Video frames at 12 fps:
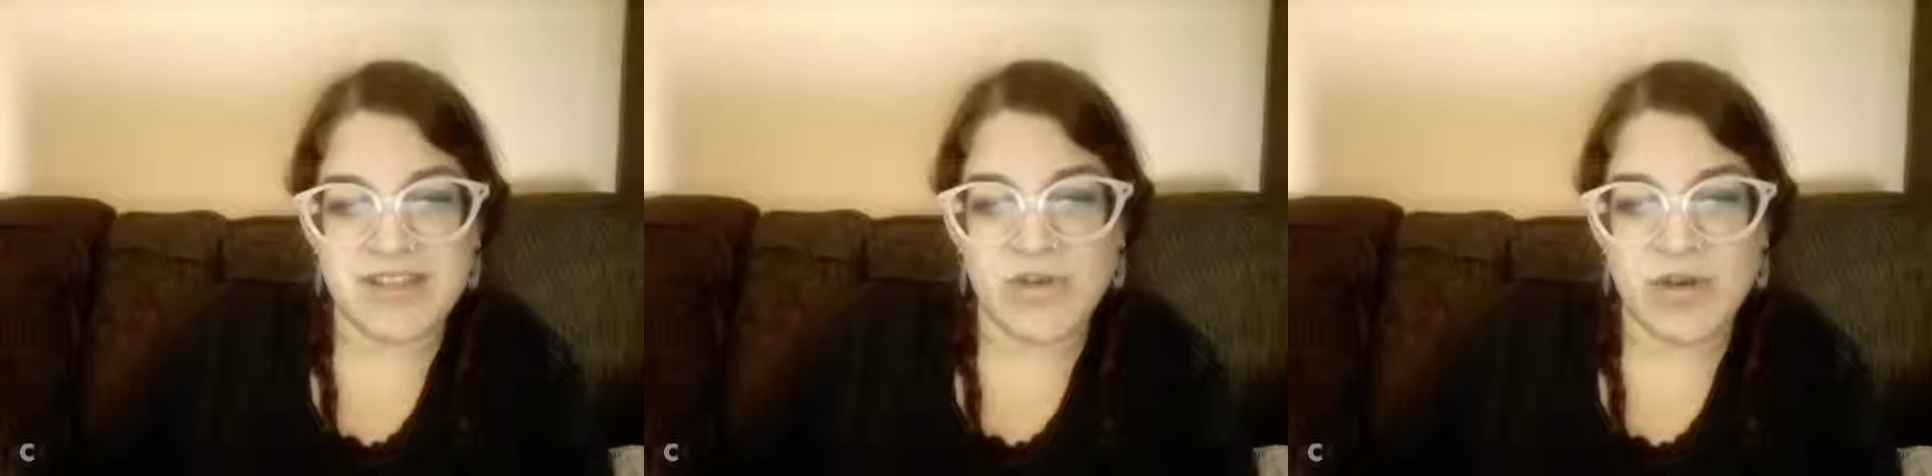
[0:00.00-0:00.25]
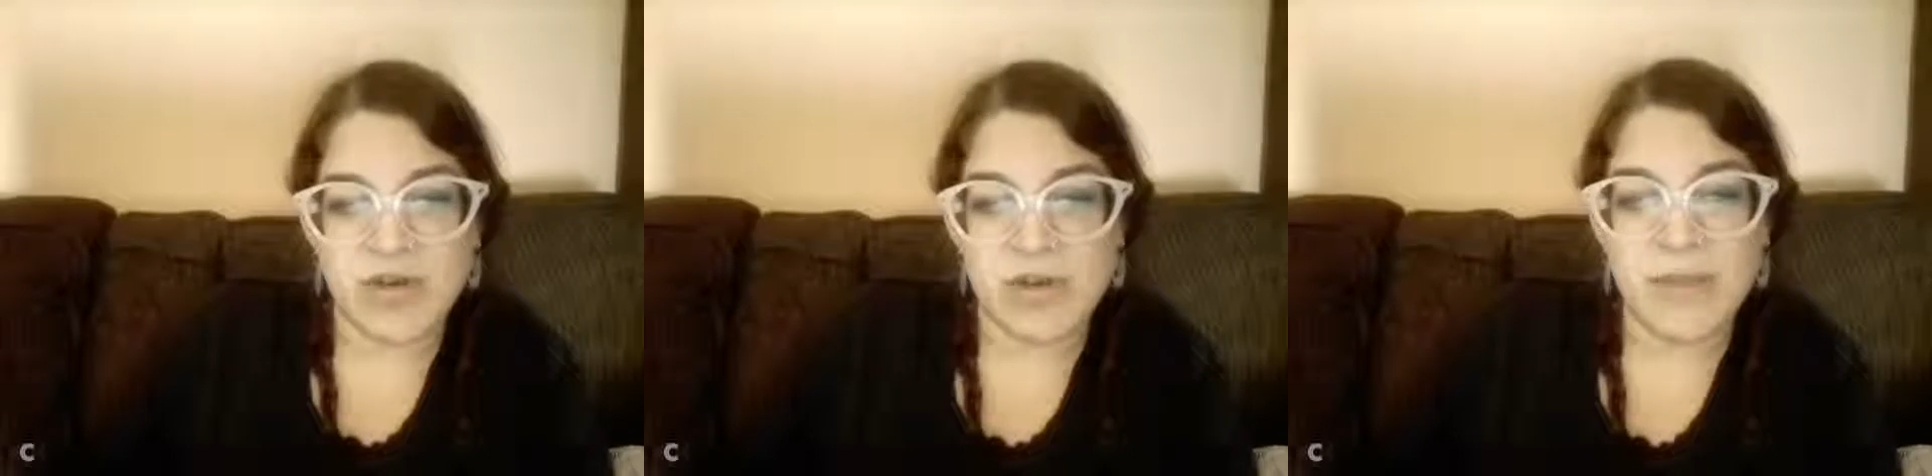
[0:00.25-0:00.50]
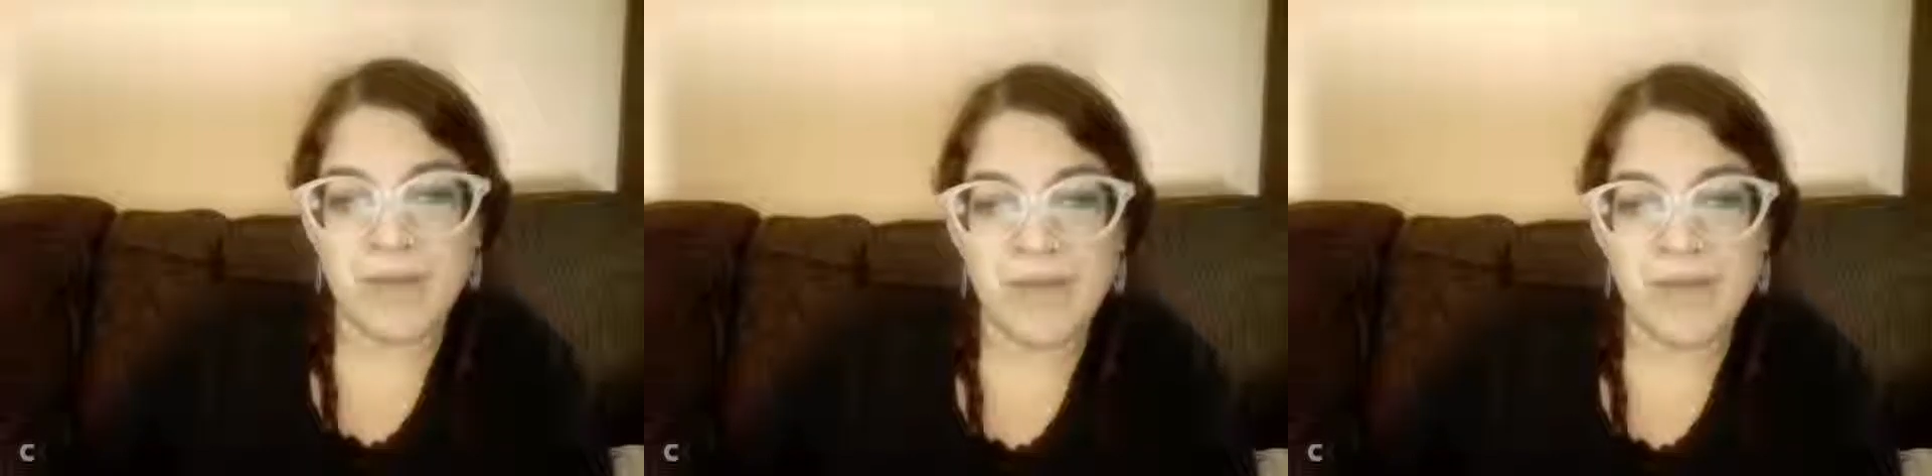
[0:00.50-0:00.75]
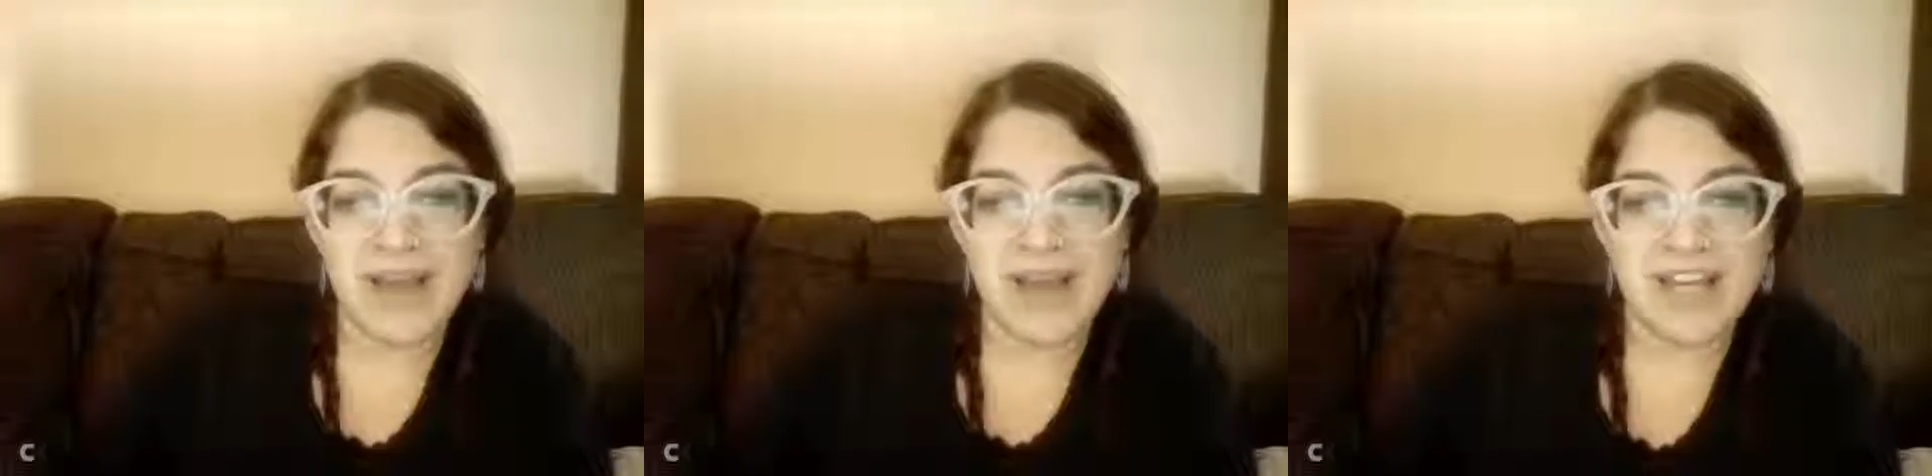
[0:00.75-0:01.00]
and we'll meet
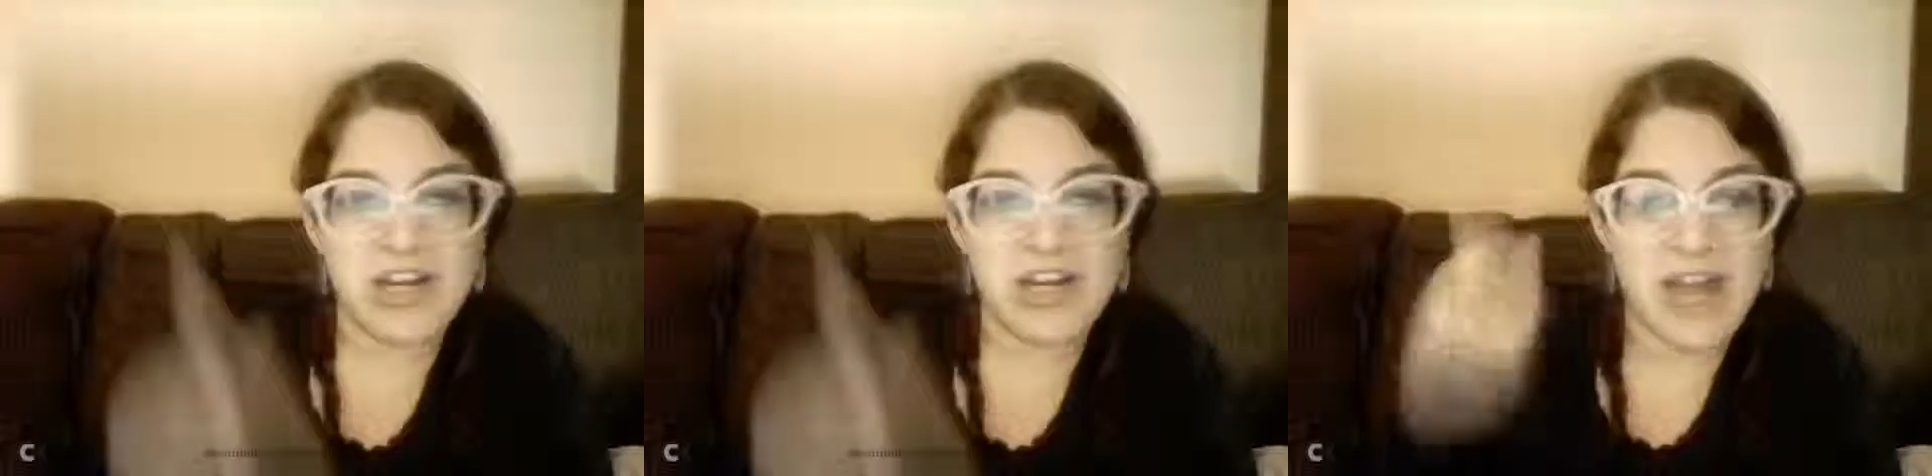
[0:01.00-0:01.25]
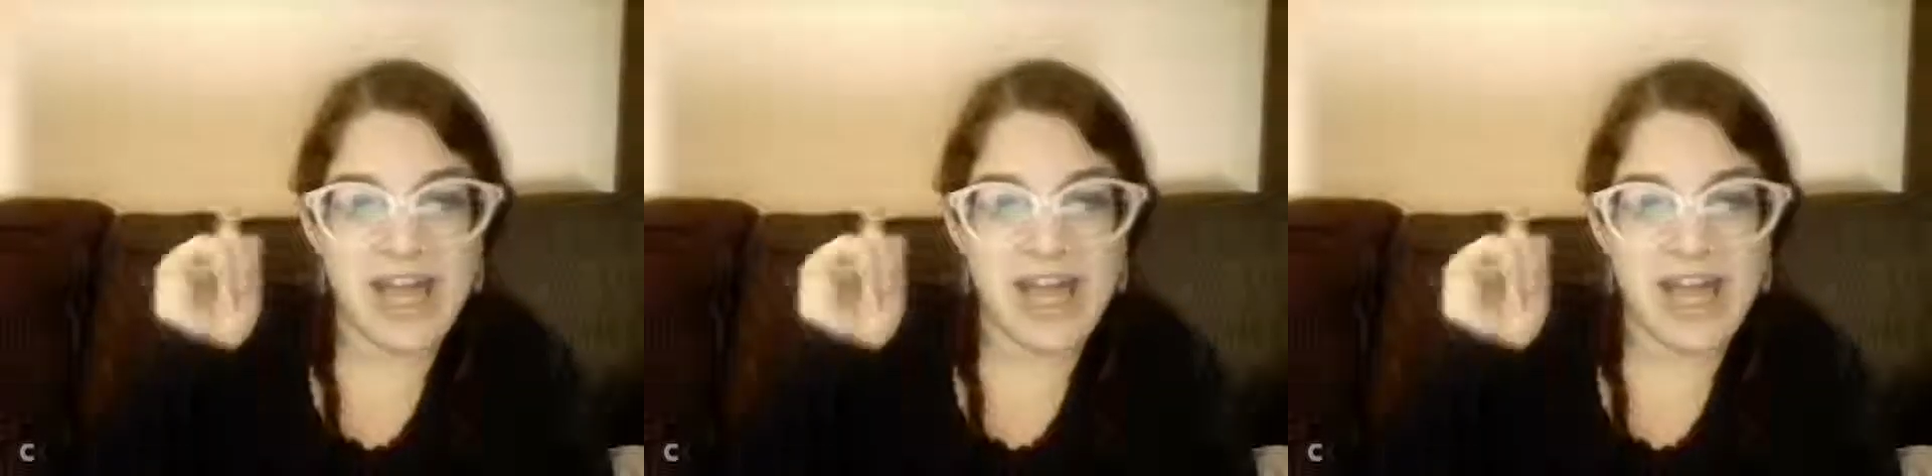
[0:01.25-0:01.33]
back here